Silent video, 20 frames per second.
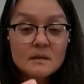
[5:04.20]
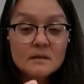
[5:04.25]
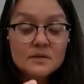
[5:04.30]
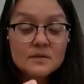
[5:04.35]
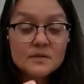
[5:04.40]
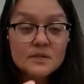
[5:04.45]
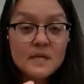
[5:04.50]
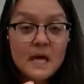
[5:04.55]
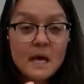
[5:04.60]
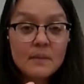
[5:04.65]

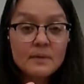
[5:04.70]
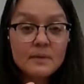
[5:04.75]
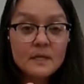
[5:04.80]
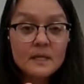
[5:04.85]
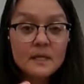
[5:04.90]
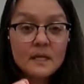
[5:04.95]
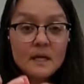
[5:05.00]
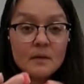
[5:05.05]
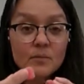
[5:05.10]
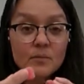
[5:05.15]
stopping
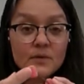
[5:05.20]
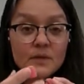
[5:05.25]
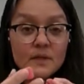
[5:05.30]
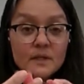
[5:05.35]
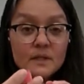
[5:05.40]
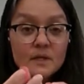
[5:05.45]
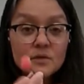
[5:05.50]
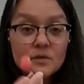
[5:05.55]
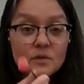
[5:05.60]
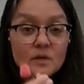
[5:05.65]
it up with
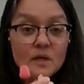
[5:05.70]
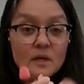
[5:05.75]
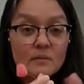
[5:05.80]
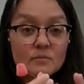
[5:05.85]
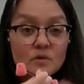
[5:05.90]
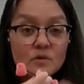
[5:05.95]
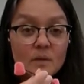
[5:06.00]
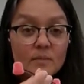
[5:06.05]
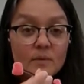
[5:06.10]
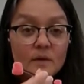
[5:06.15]
another
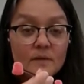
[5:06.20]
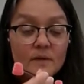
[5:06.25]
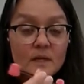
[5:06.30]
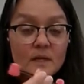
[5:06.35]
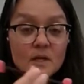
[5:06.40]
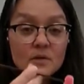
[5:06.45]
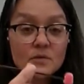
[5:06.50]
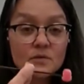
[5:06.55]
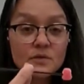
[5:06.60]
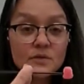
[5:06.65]
gumdrop on the
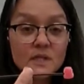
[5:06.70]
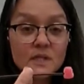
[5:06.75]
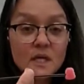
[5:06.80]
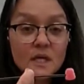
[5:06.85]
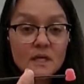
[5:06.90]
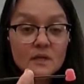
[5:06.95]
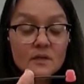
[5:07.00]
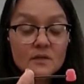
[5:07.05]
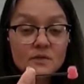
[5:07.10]
other side